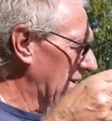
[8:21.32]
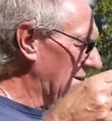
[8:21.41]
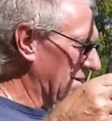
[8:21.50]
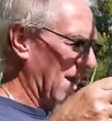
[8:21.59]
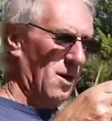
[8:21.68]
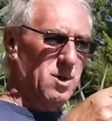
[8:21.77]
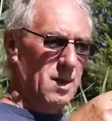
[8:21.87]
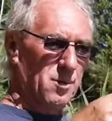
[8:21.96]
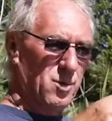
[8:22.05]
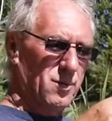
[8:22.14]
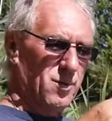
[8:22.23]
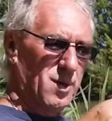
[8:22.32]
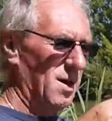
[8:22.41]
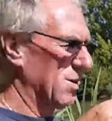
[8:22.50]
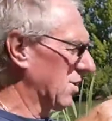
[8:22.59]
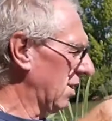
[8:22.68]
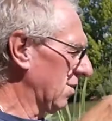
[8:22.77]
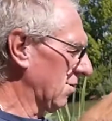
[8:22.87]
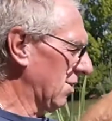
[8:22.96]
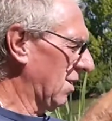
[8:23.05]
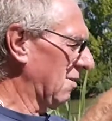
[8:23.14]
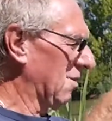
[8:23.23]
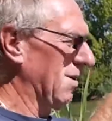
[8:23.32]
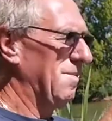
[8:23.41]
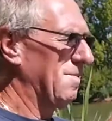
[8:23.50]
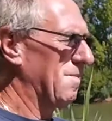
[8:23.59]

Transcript: on that clip swivel that I showed you earlier on.